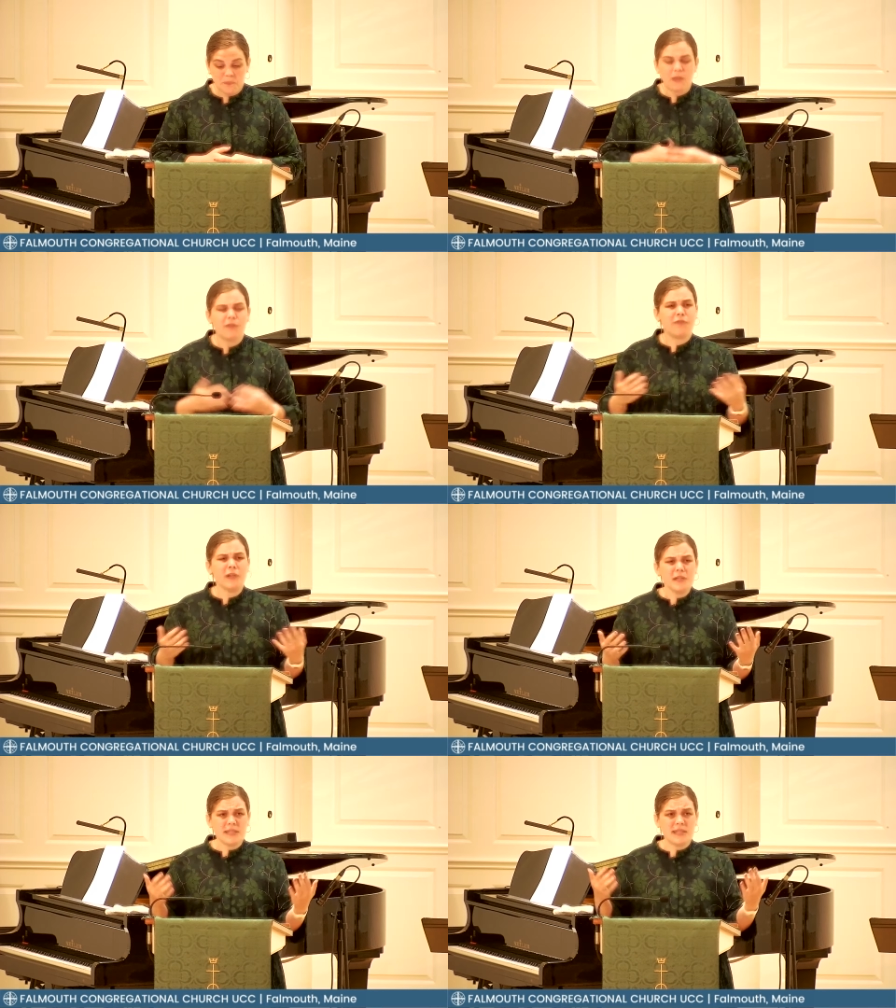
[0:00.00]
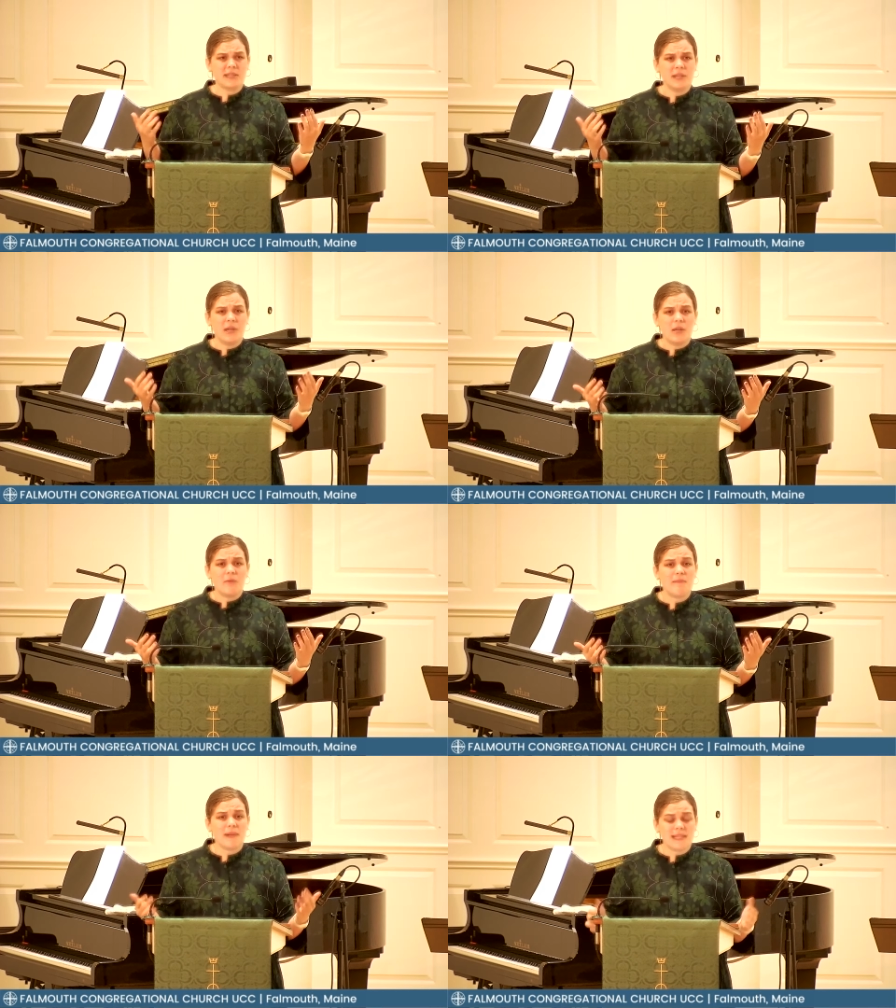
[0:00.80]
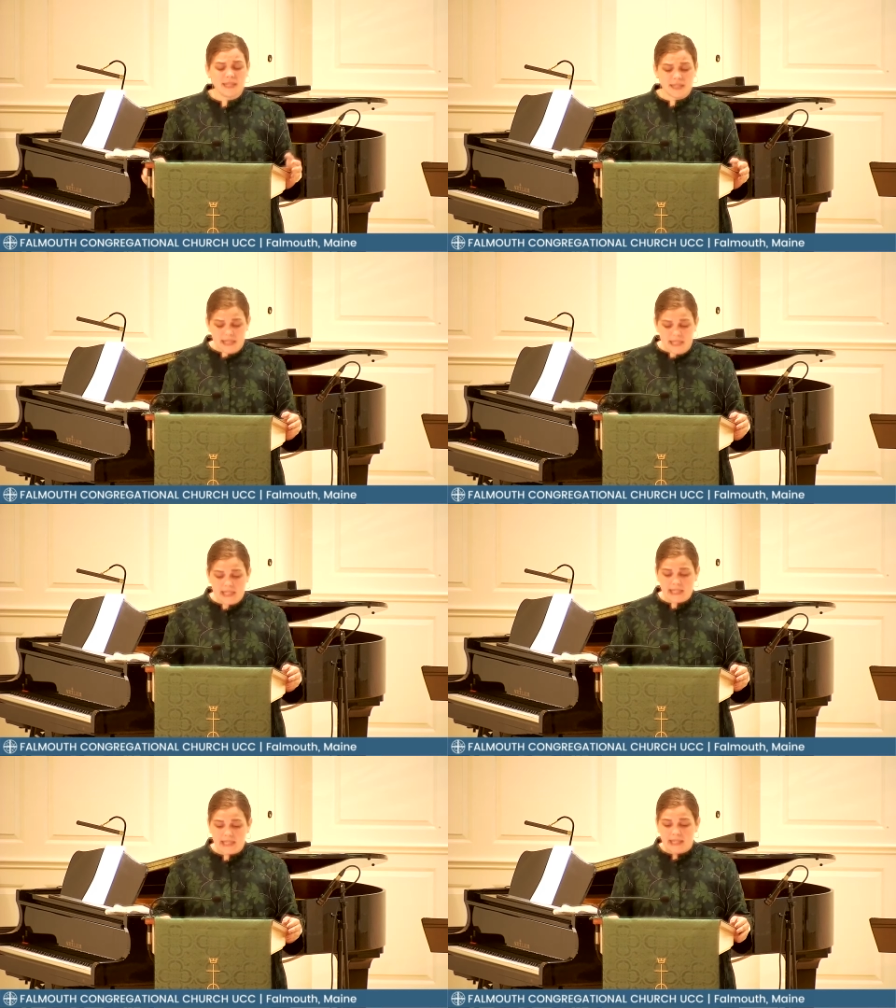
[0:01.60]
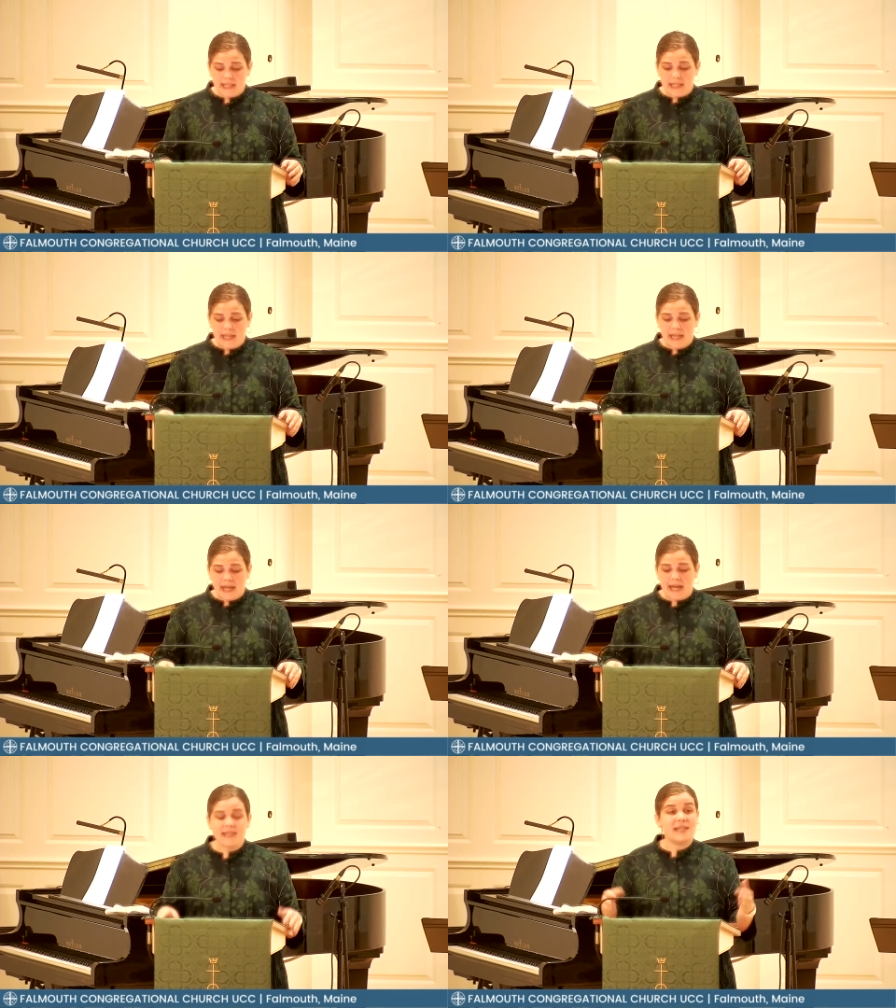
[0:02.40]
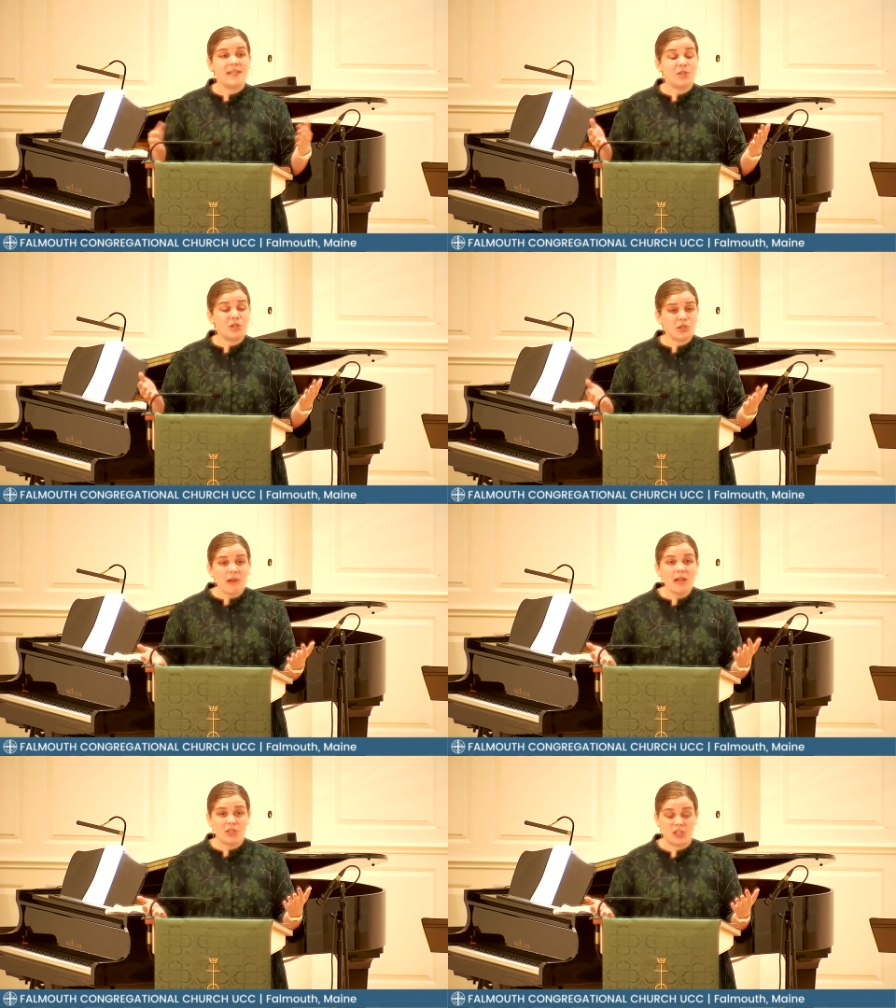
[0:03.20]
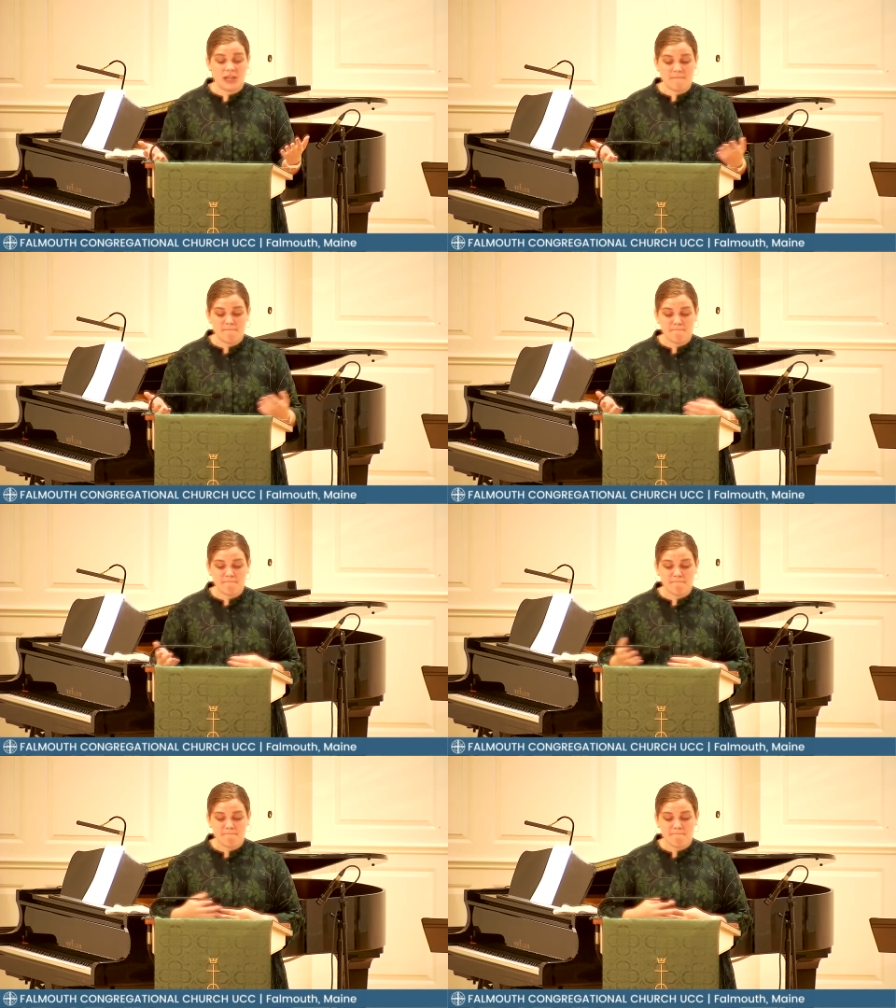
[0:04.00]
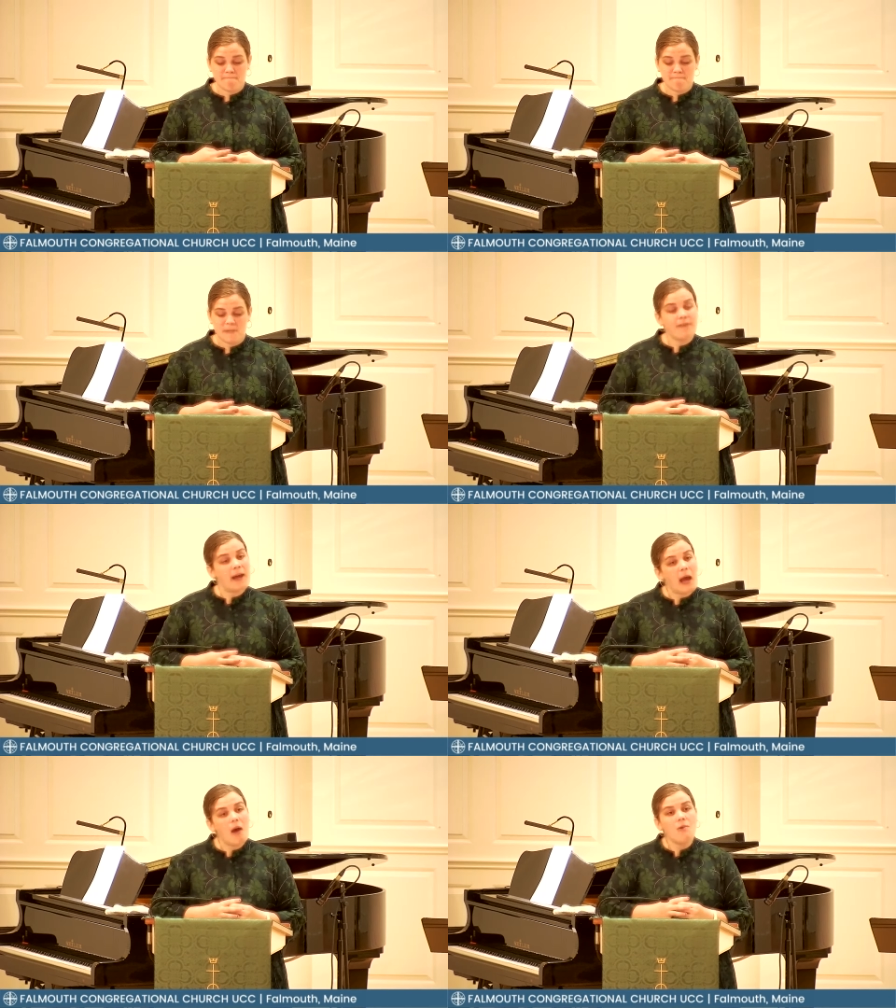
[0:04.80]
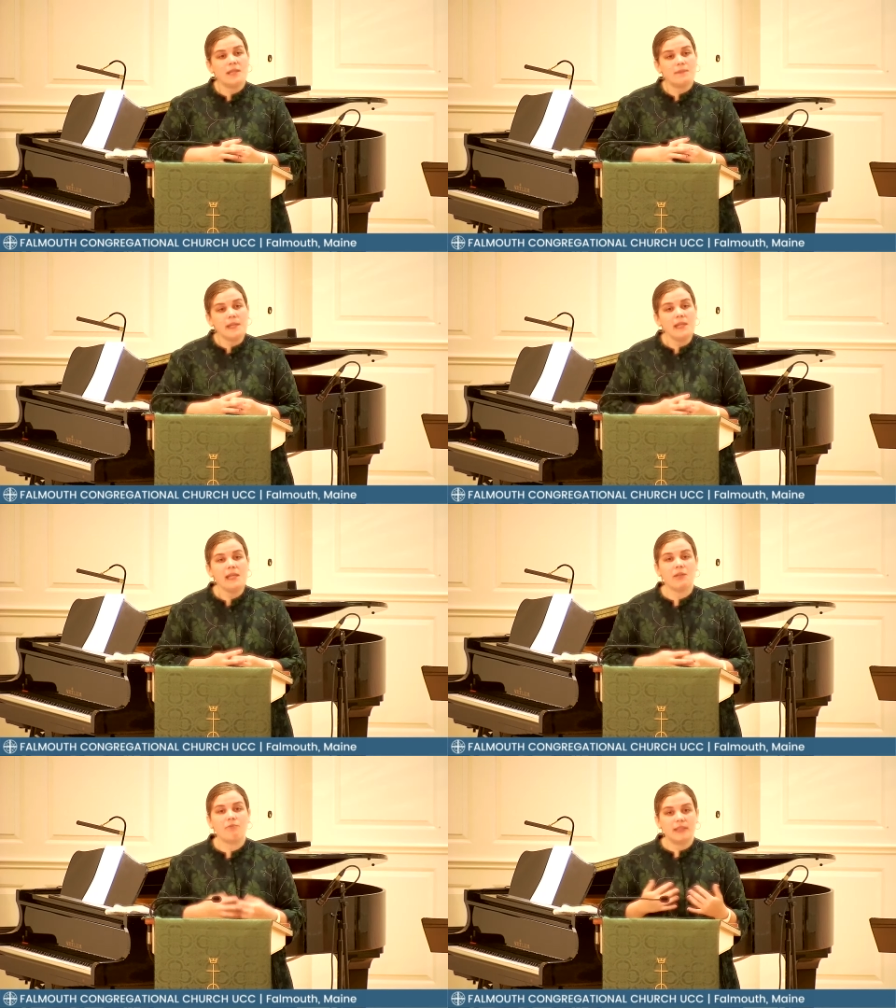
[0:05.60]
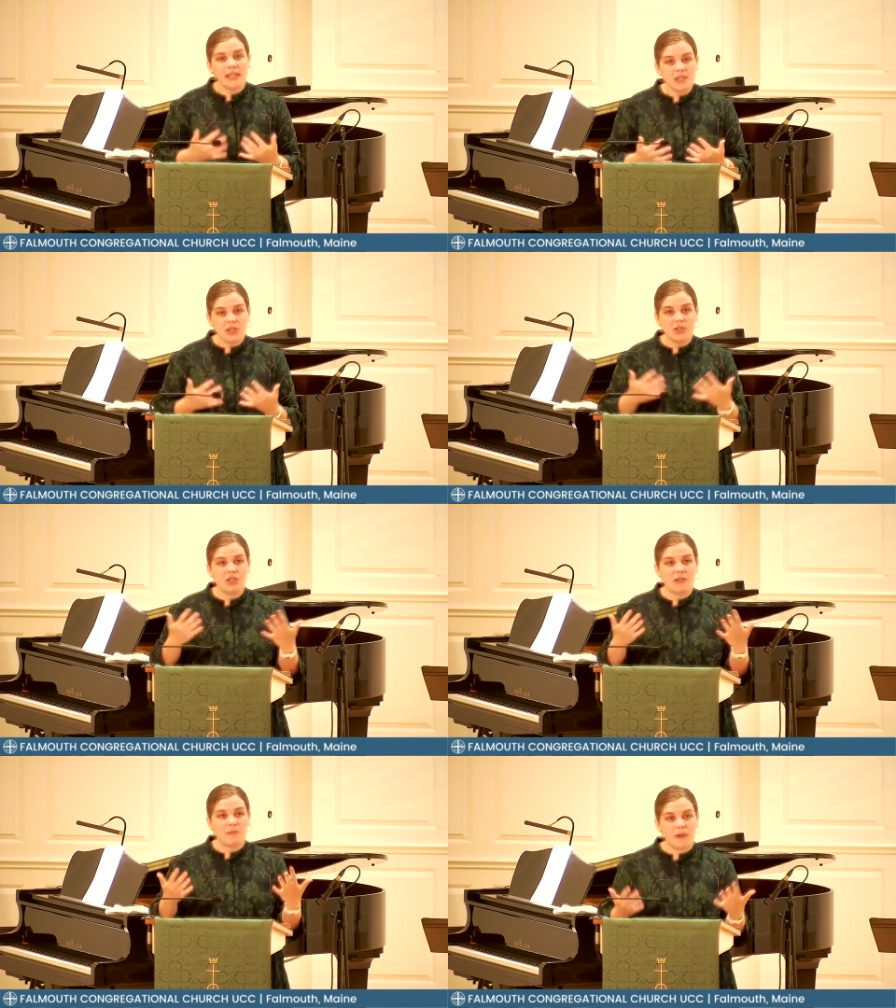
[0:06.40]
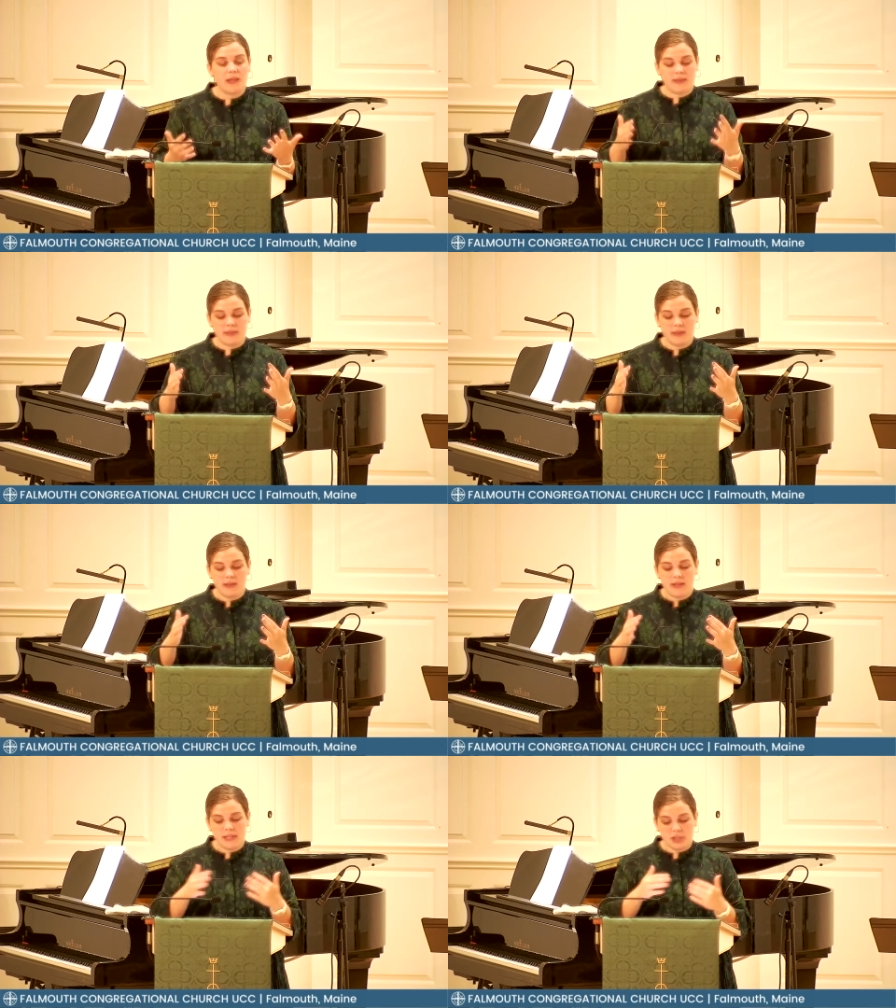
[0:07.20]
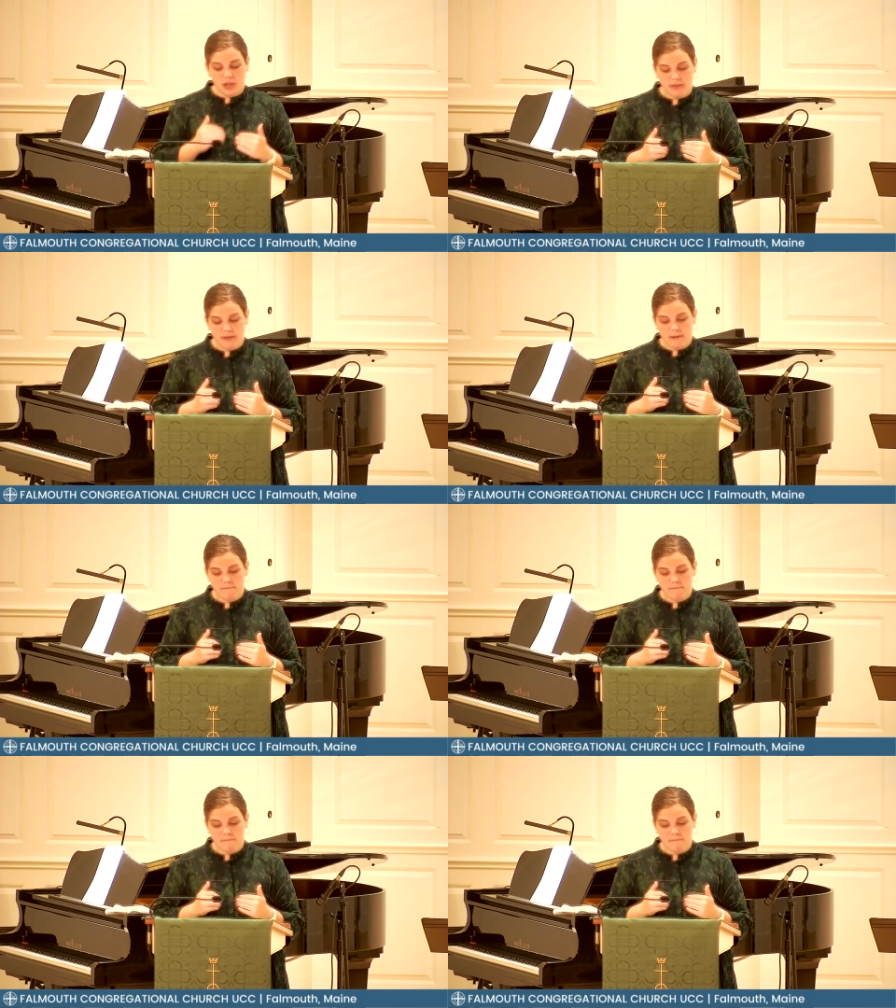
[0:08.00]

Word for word: First, we must see it as an instruction of how to be in relationship with each other.